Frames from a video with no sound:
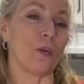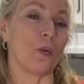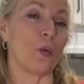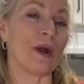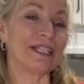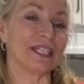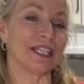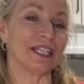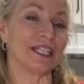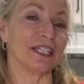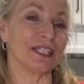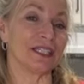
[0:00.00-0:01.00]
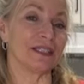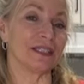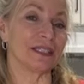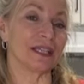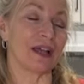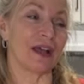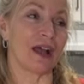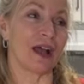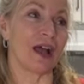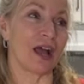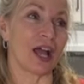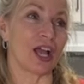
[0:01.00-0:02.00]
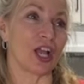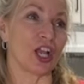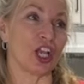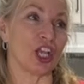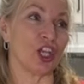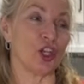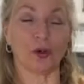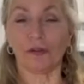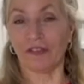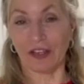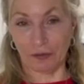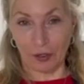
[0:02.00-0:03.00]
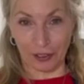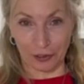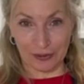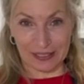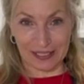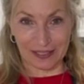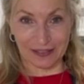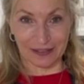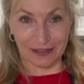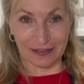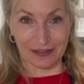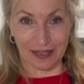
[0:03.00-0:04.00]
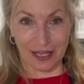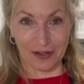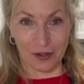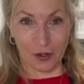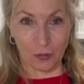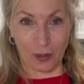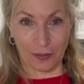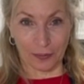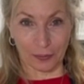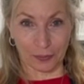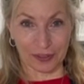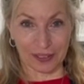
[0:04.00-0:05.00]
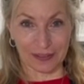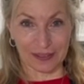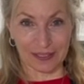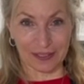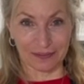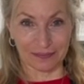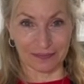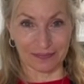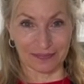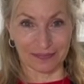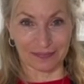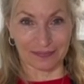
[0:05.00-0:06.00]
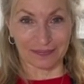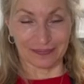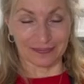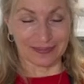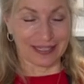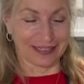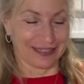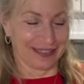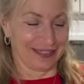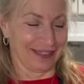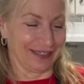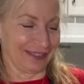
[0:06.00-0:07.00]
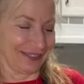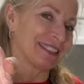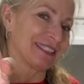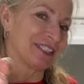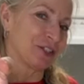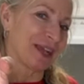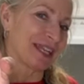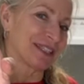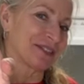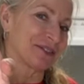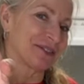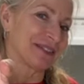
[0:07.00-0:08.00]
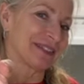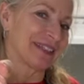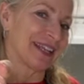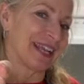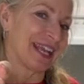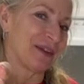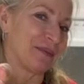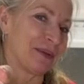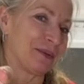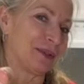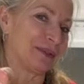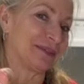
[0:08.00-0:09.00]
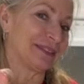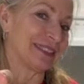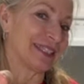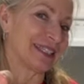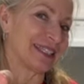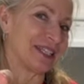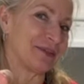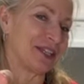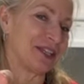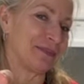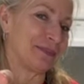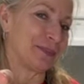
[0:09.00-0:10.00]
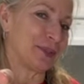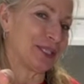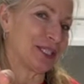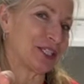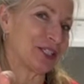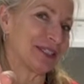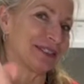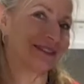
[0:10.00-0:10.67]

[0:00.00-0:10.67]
what is your favorite hearts and no other organs? No. Your answer, and we will see what you put.